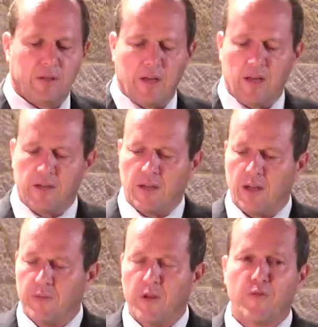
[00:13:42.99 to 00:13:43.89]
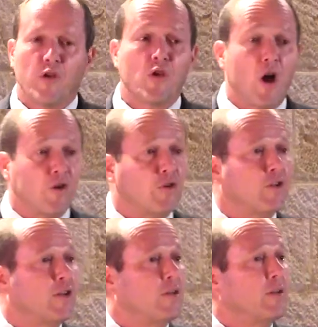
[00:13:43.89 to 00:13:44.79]
And I'm very, very
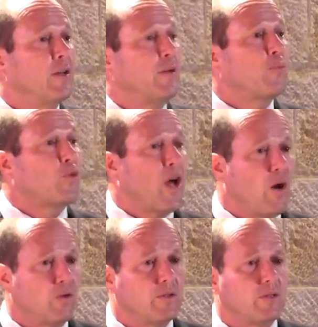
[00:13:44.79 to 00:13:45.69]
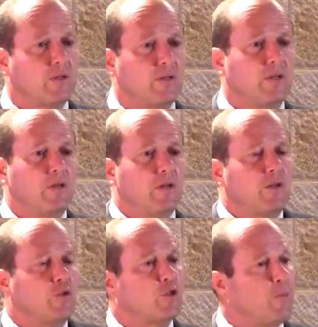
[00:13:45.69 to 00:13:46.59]
honored and proud
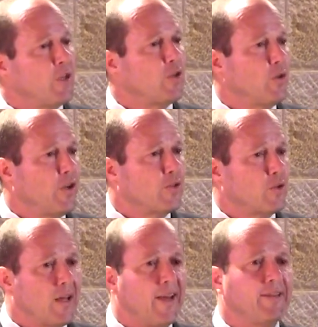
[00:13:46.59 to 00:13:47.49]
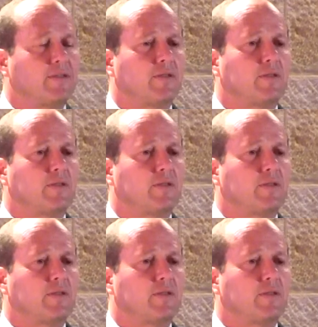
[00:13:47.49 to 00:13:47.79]
to speak to you here tonight.